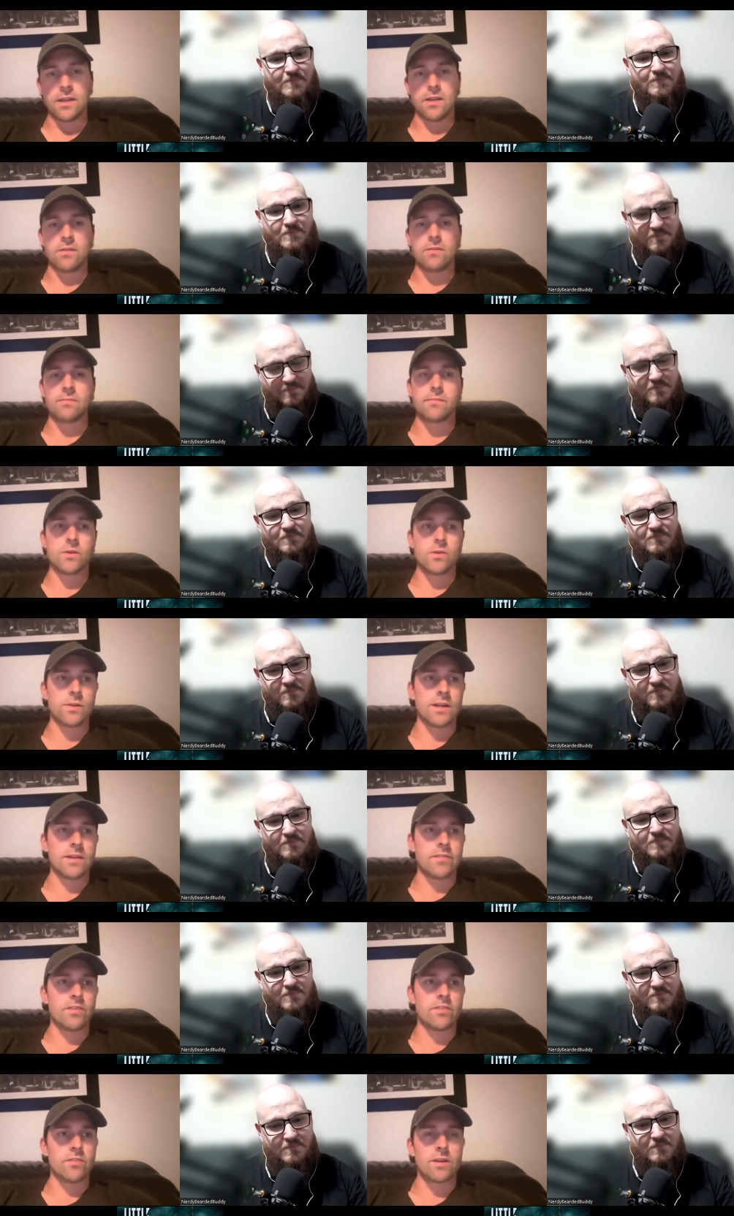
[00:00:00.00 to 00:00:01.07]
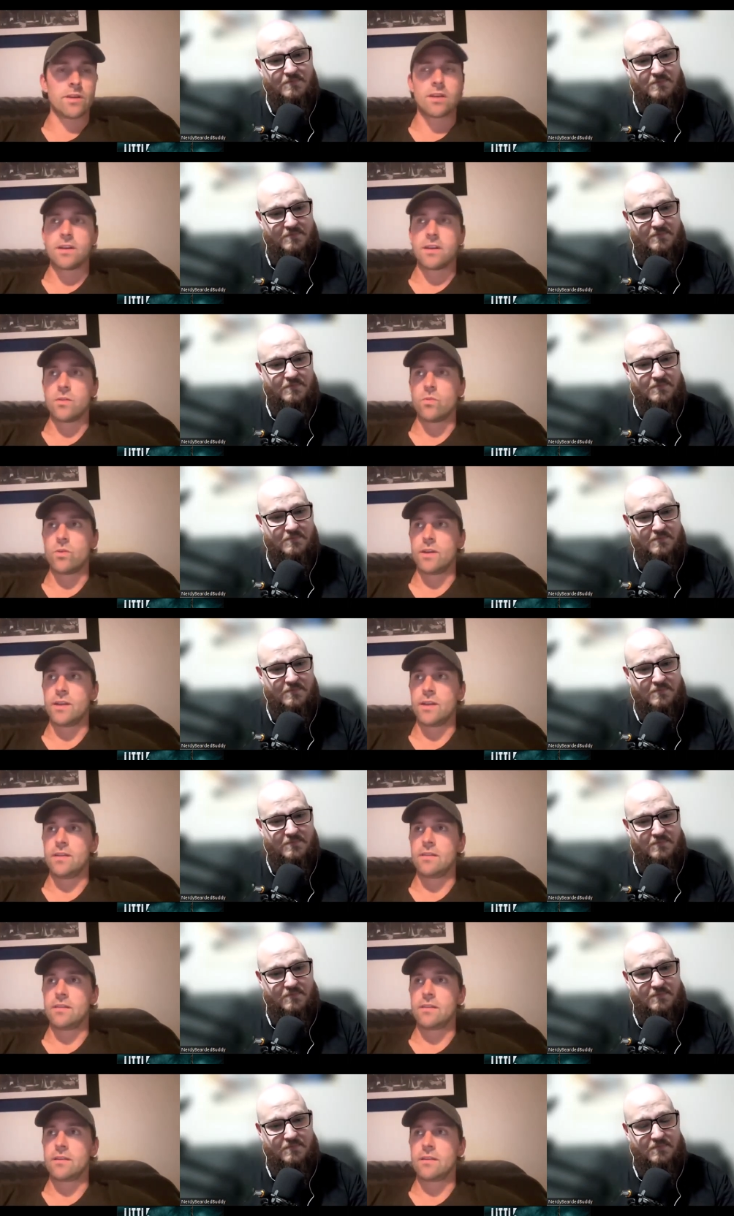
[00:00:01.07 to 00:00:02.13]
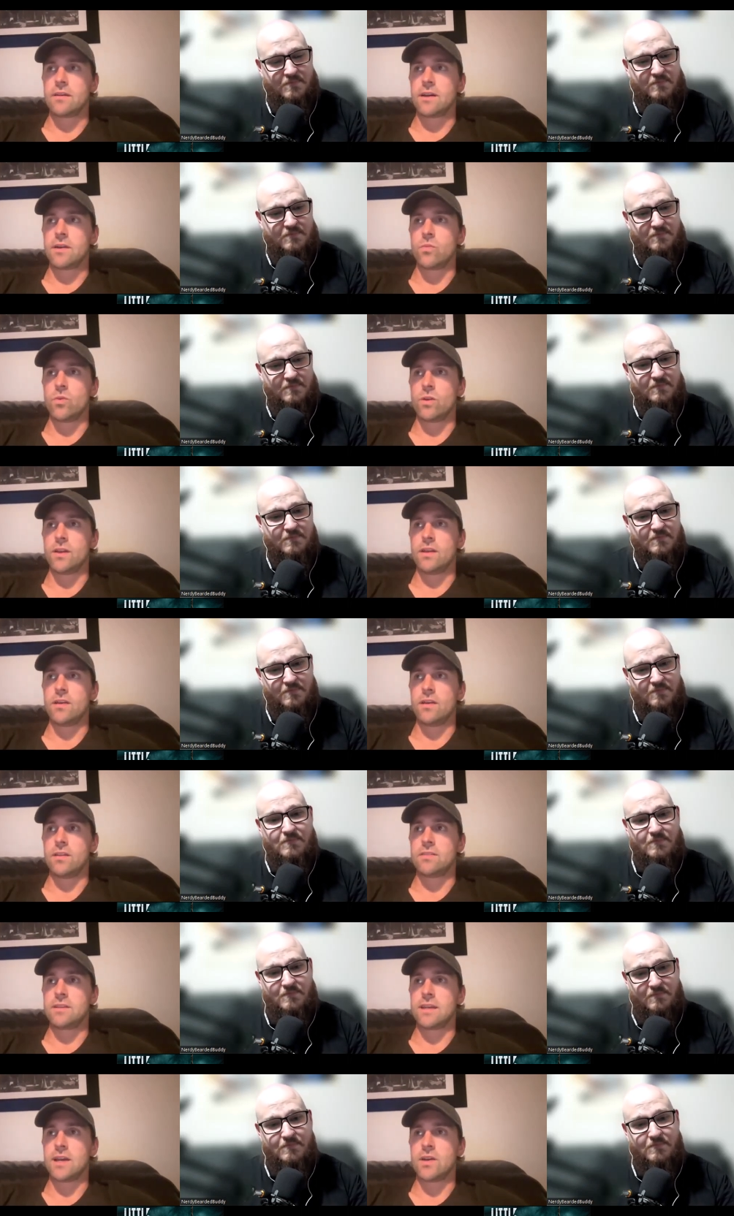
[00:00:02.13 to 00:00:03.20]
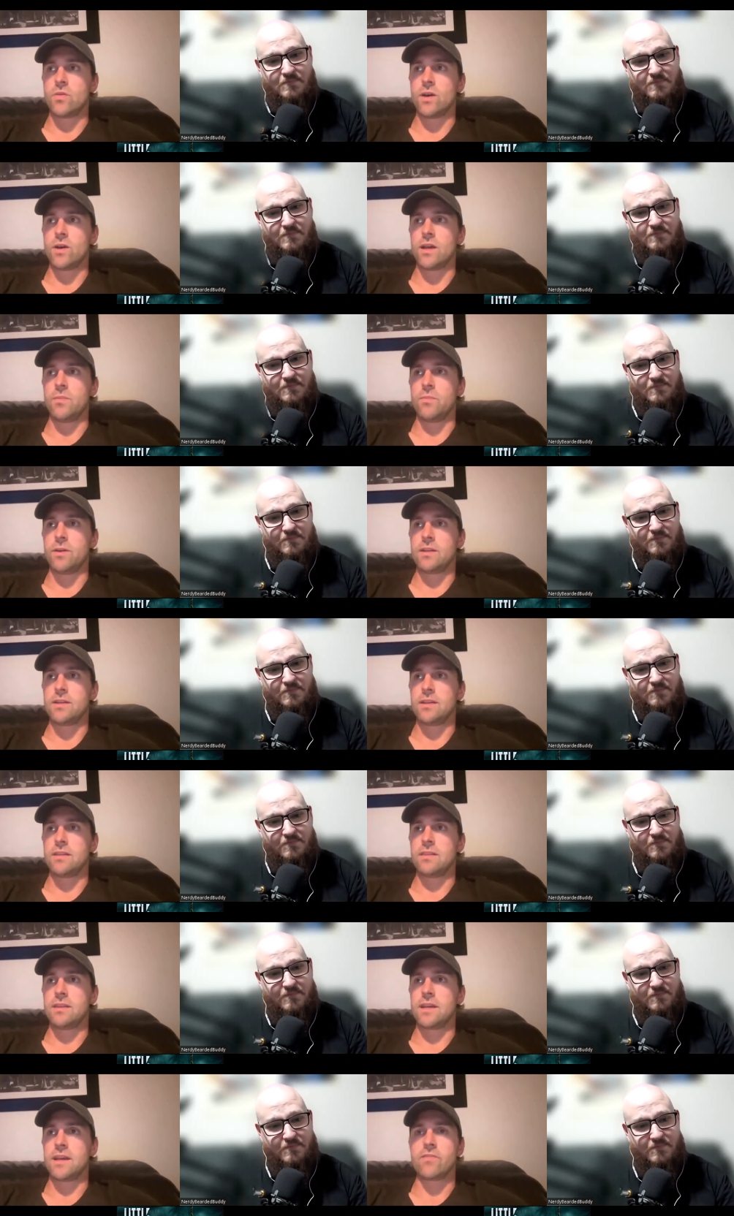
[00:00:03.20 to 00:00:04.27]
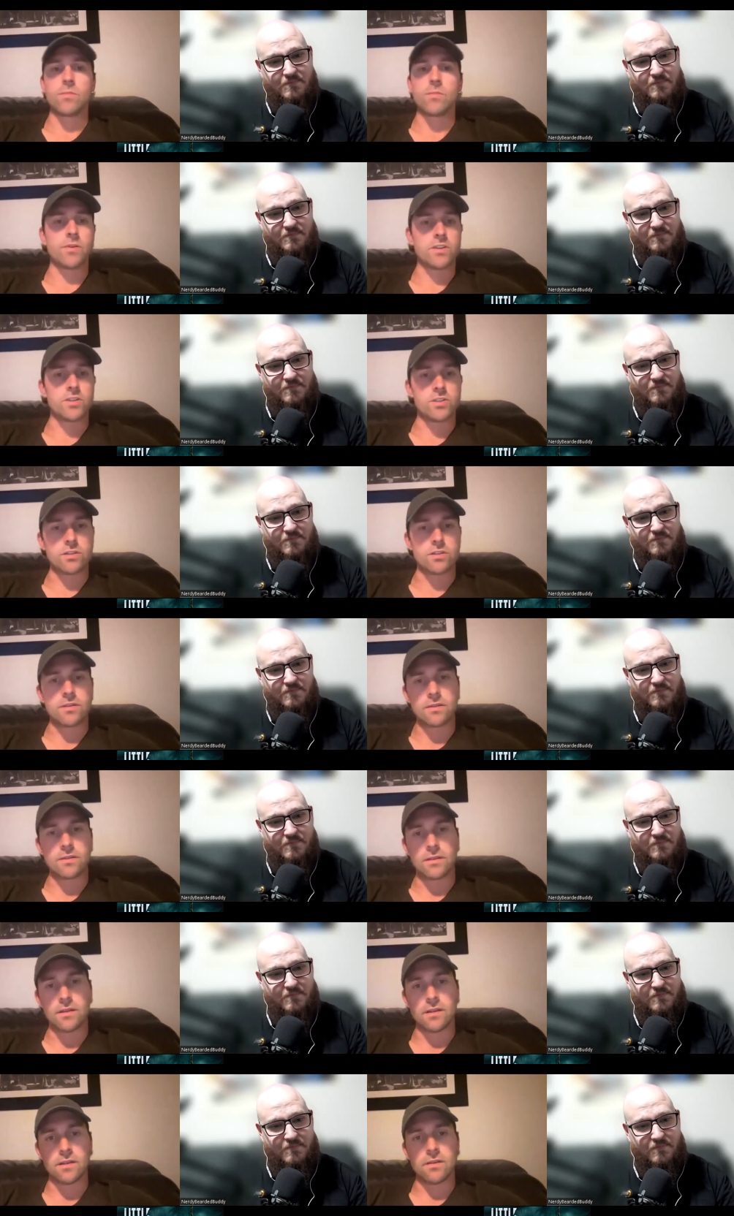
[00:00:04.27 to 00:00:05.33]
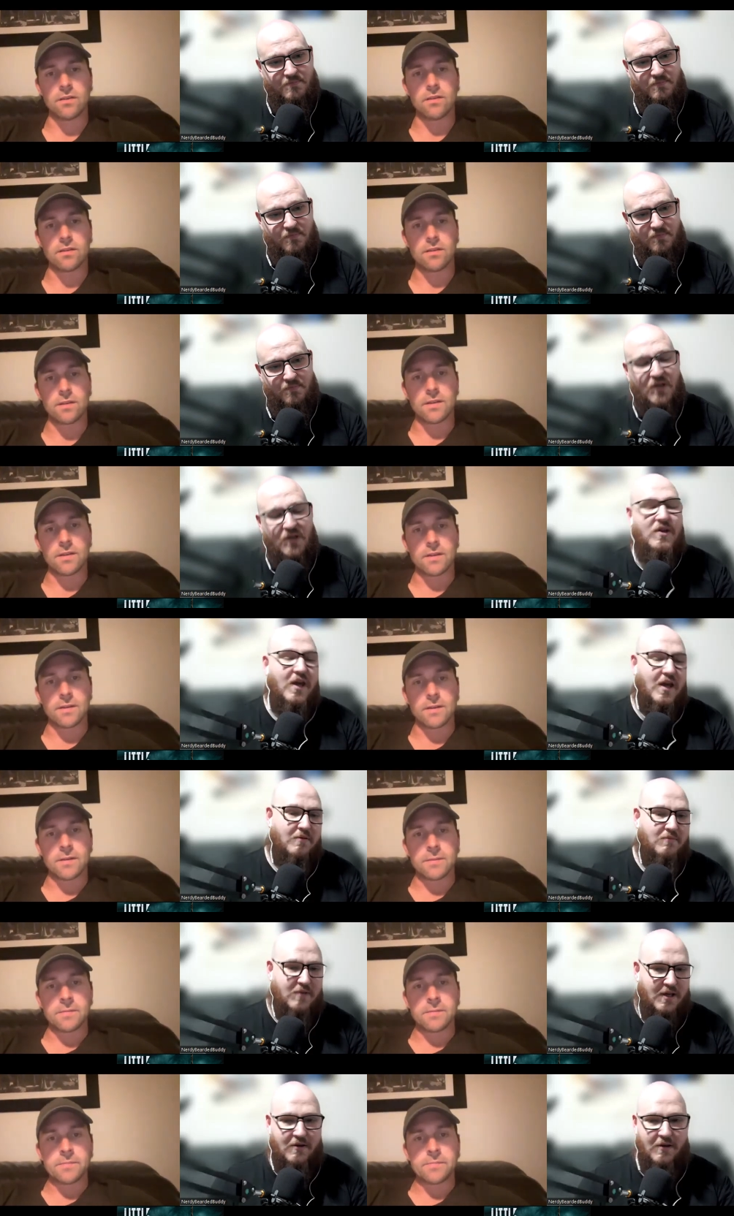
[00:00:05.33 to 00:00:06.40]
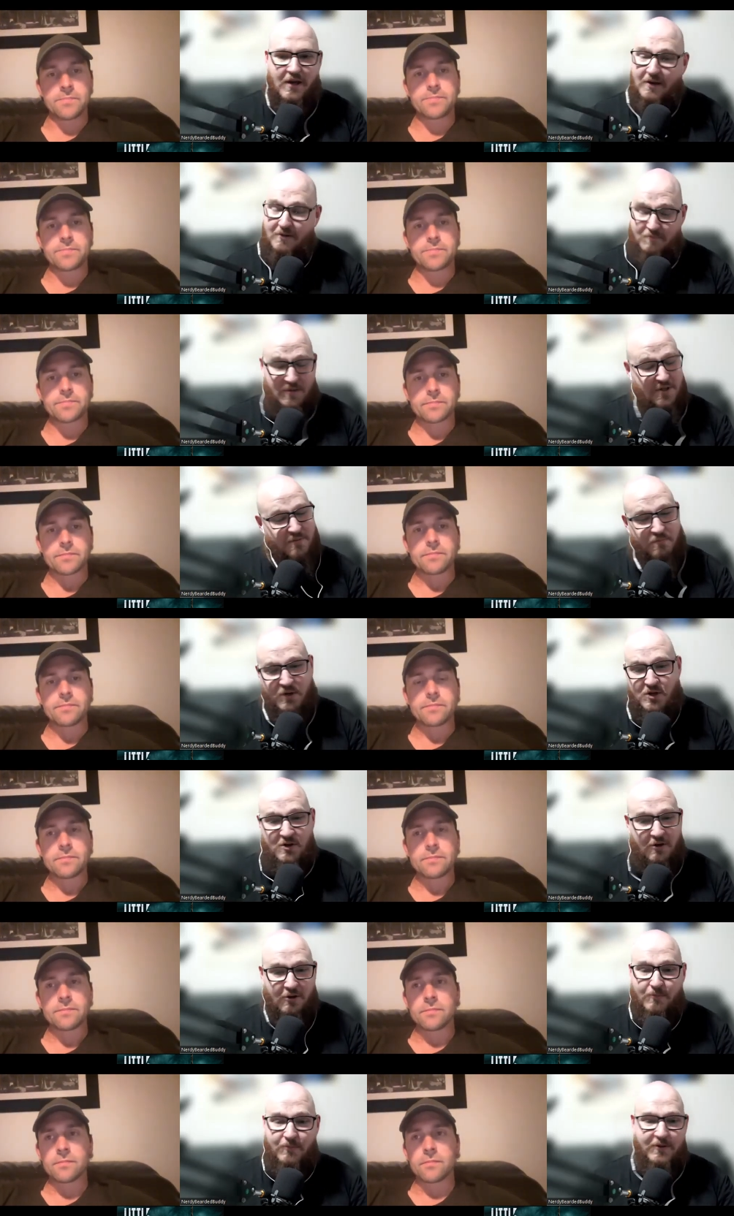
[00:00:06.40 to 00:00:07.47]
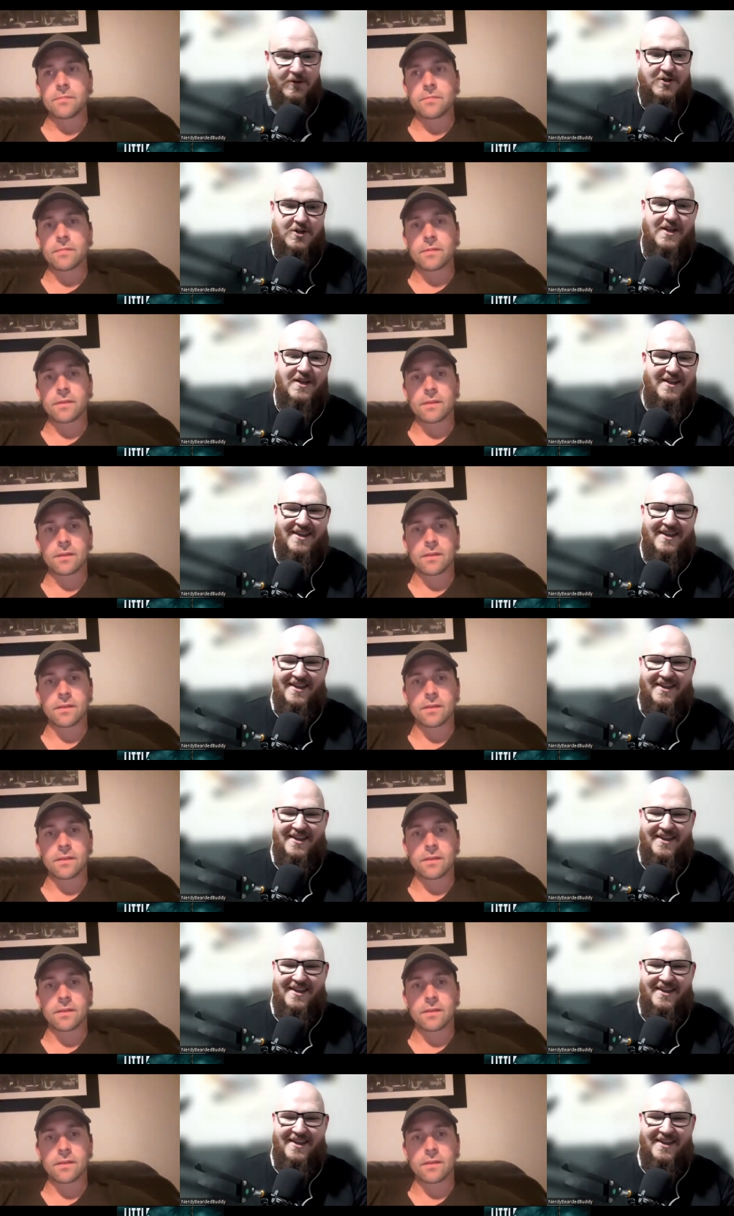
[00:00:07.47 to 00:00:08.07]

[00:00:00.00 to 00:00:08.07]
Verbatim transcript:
Speaker 1: you know, or whatever. So I kind of wanted, I wanted her to get away, but I didn't think everybody should, you know.
Speaker 2: Yeah, yeah, and mission mission accomplished.